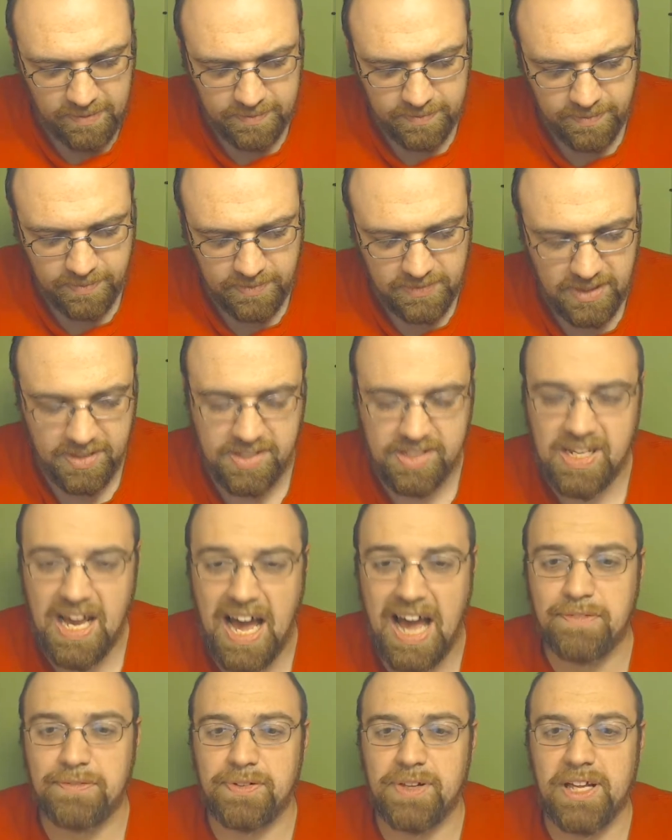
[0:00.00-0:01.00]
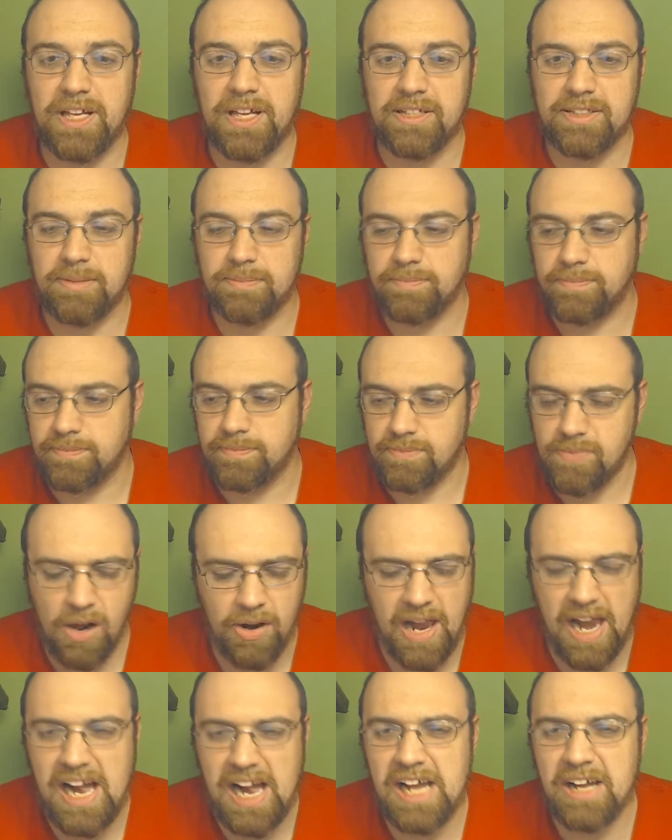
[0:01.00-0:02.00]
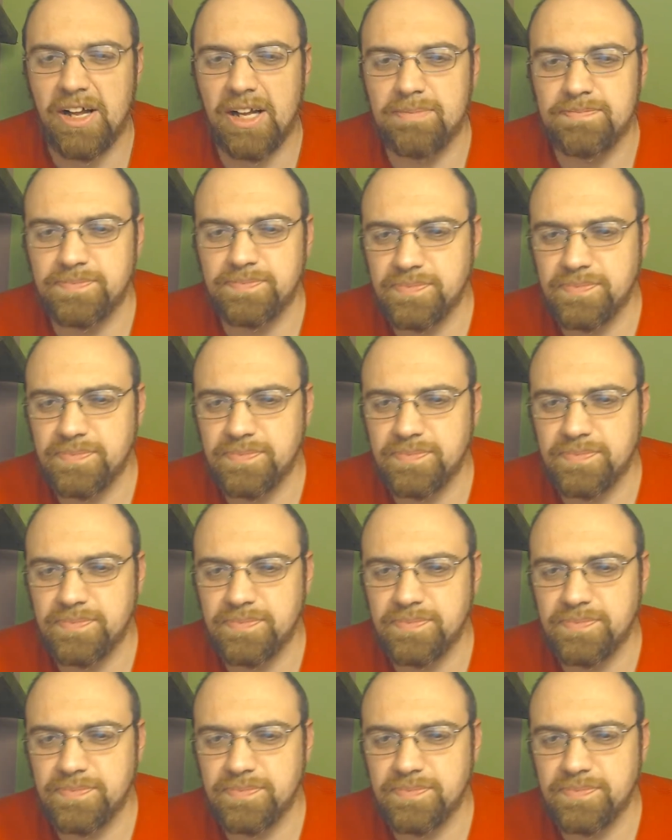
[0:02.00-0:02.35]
Skyflakes. Okay, hang on.